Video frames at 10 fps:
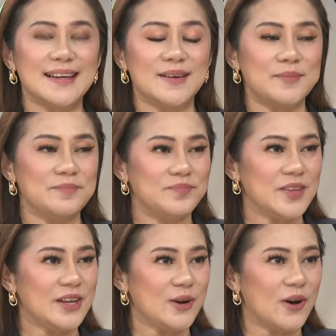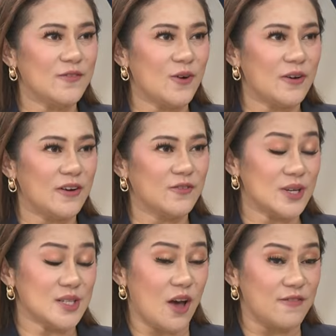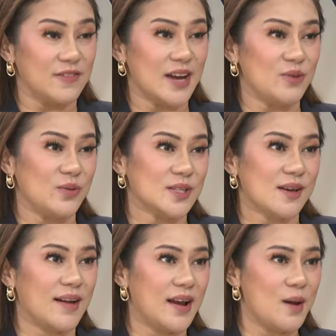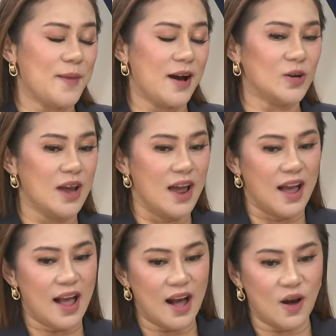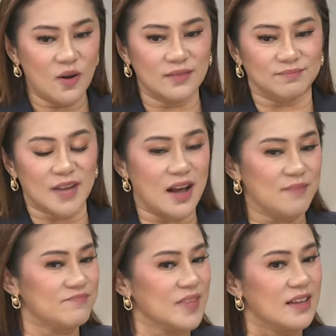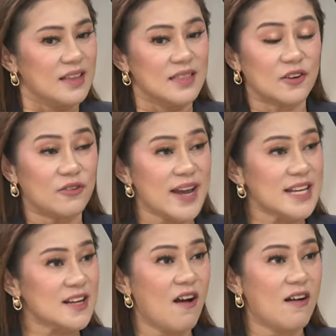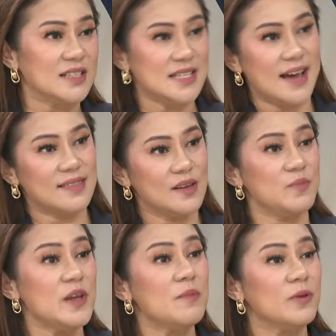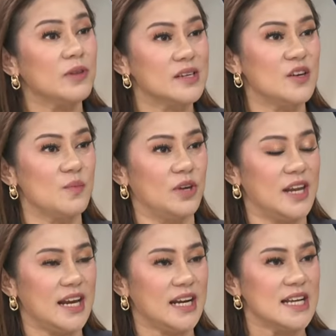Of course, offline we were talking about how the credit card debt that people accumulate is